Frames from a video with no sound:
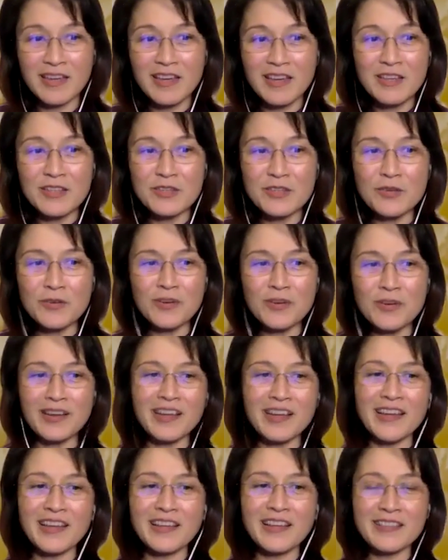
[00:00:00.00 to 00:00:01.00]
So
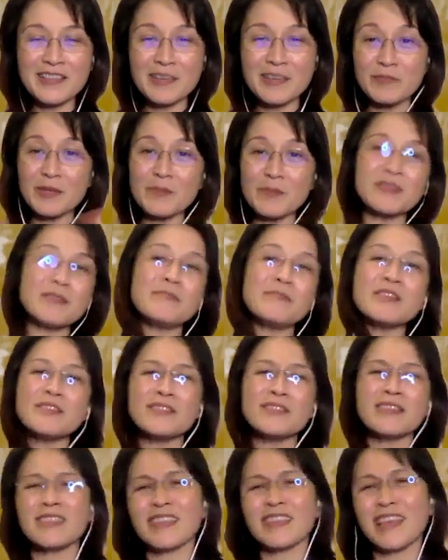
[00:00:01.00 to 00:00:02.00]
sometimes the
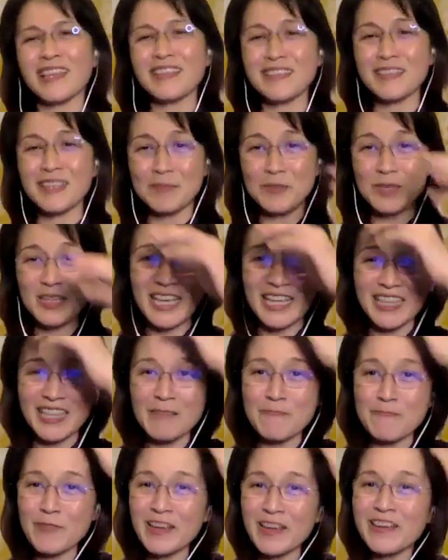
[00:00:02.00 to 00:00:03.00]
mission keeps
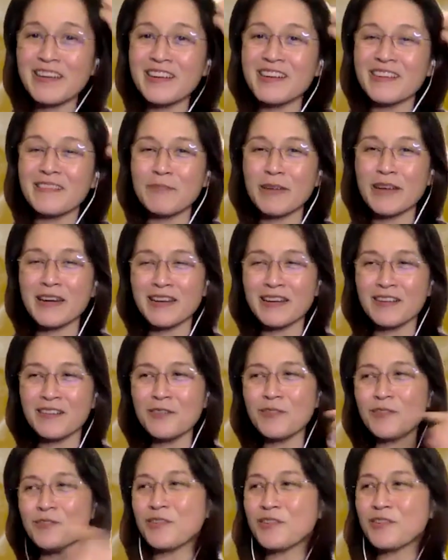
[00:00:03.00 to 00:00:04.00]
getting bigger. Parang,
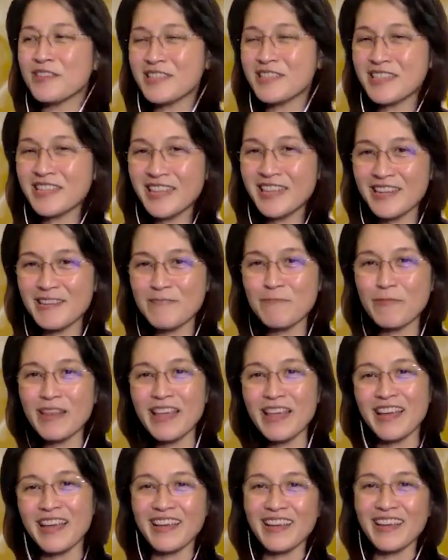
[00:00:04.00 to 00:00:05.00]
oh, sila rin
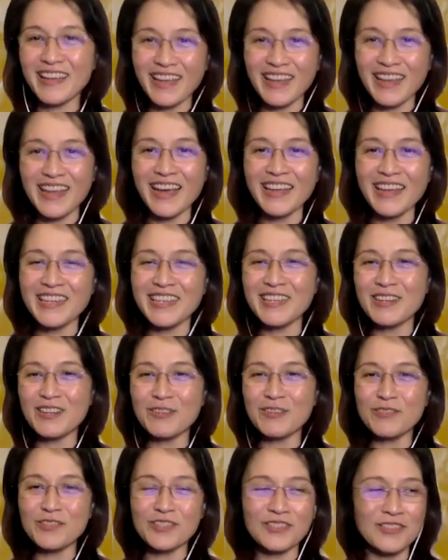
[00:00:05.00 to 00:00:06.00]
pala, kailangan ng
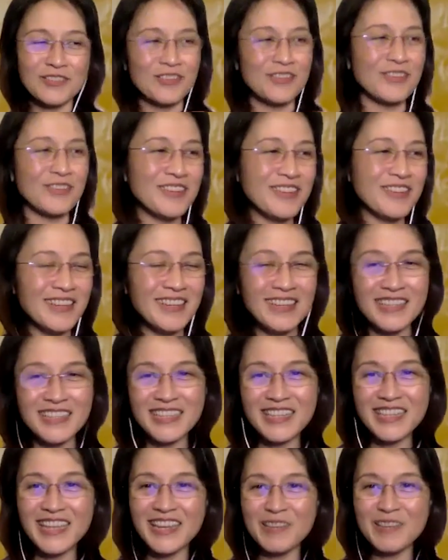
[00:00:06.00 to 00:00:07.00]
inclusion. Oh,
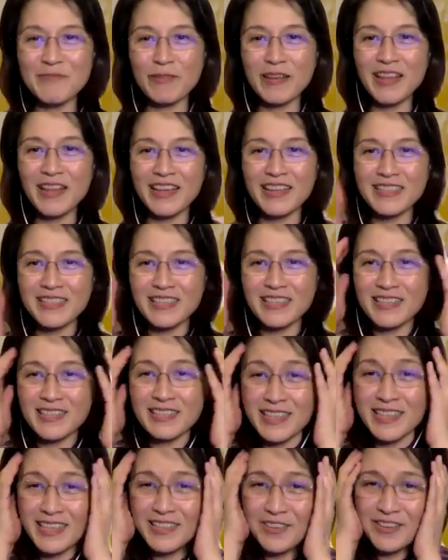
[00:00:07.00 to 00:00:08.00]
sila rin pala.
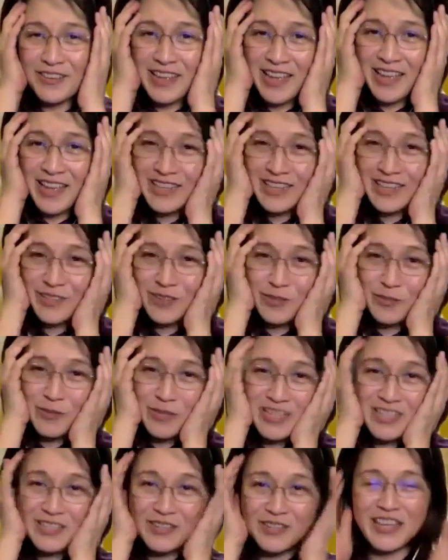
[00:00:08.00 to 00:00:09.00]
It's not gonna end. I don't know
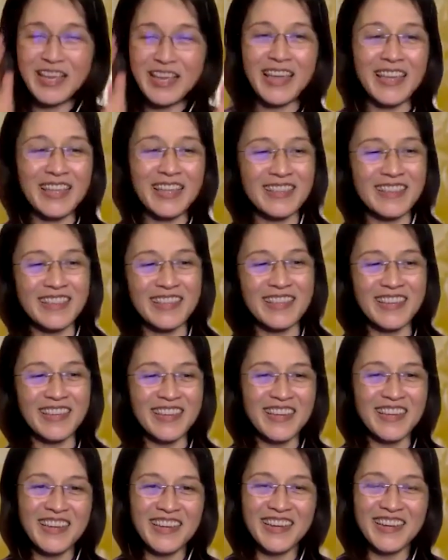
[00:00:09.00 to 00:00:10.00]
when it's gonna end.
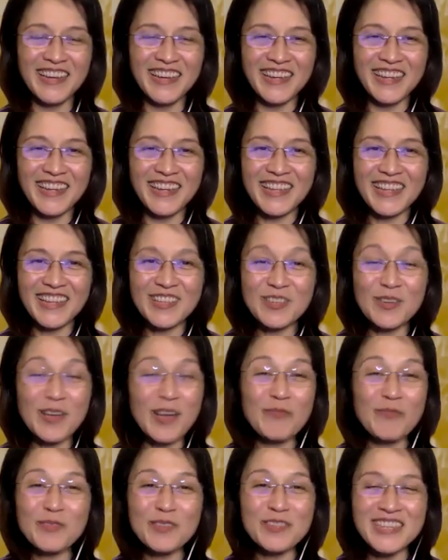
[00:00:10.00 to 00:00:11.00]
So
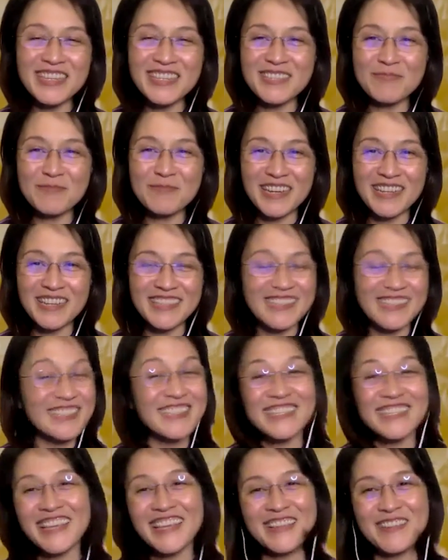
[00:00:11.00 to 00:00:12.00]
after this, because there's
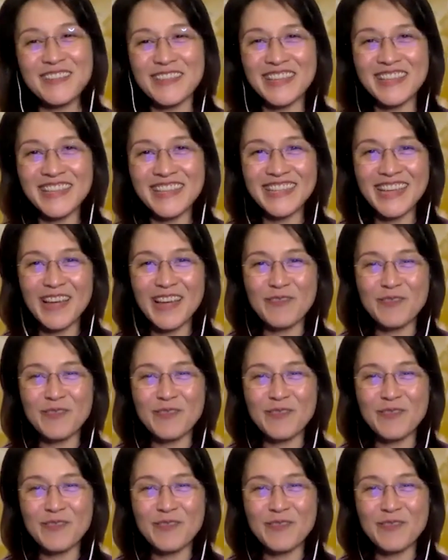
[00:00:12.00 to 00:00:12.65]
another thing that I have to